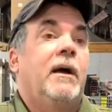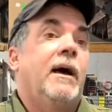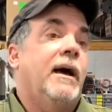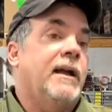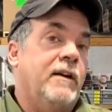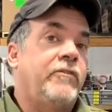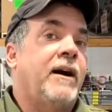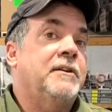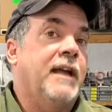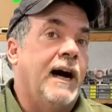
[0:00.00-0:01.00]
and I
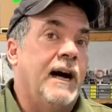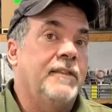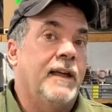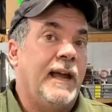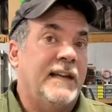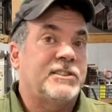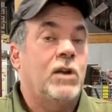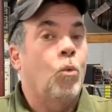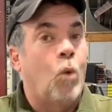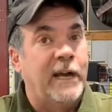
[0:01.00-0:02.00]
found a guy that has
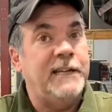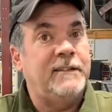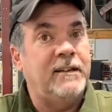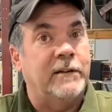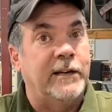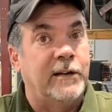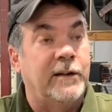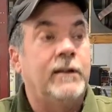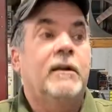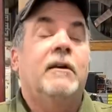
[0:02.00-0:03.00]
a white interior,
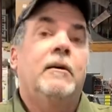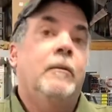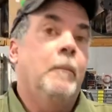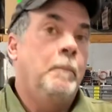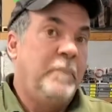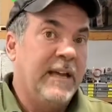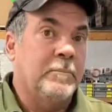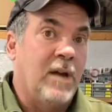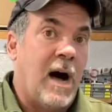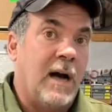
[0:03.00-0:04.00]
big
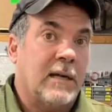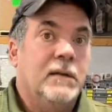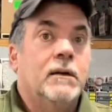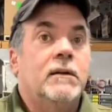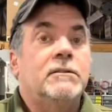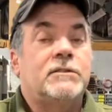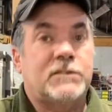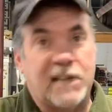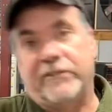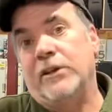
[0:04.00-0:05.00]
block,
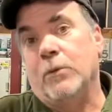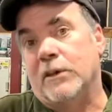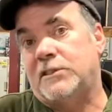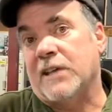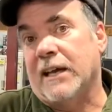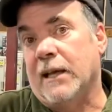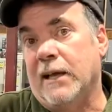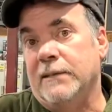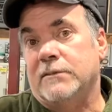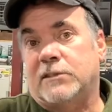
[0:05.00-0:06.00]
71
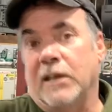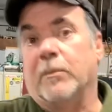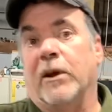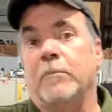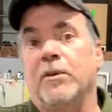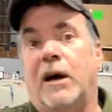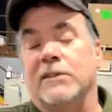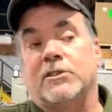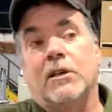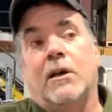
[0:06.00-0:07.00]
Satellite Sebring
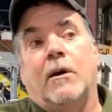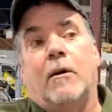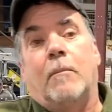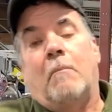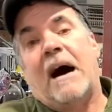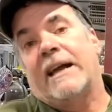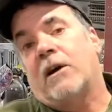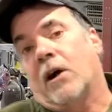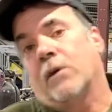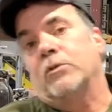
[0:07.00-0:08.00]
Plus. My
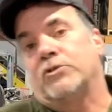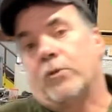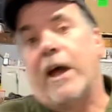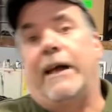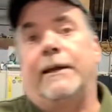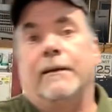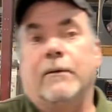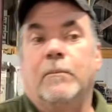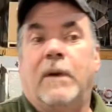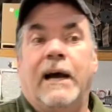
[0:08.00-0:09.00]
car was red.
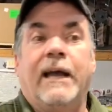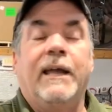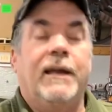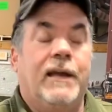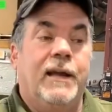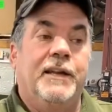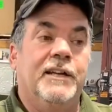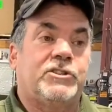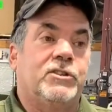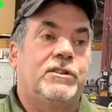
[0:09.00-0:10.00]
My
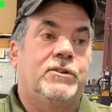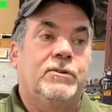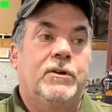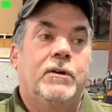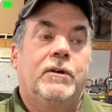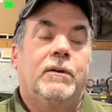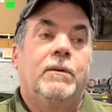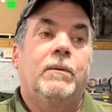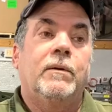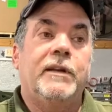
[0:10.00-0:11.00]
initial
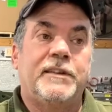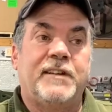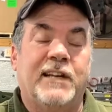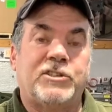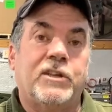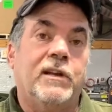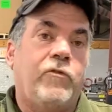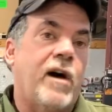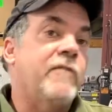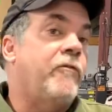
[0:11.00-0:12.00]
intention,
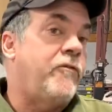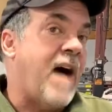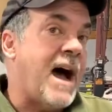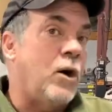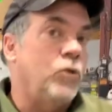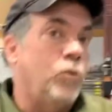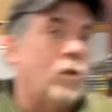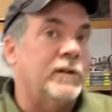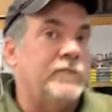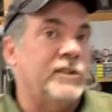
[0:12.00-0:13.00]
if I found
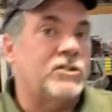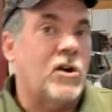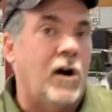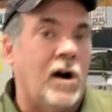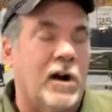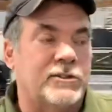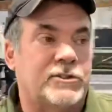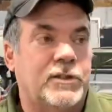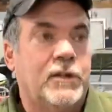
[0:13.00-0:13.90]
one of these cars,